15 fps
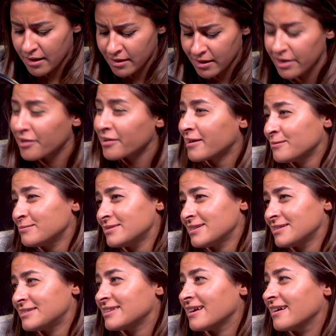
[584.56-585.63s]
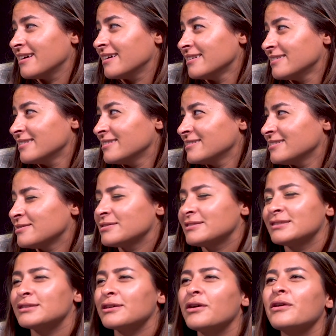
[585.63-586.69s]
Here Comes the Sun.
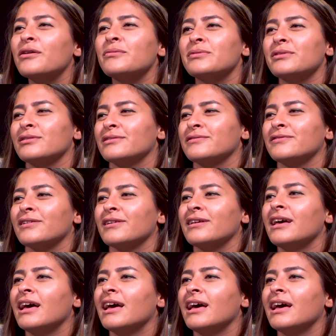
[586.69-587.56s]
So beautiful.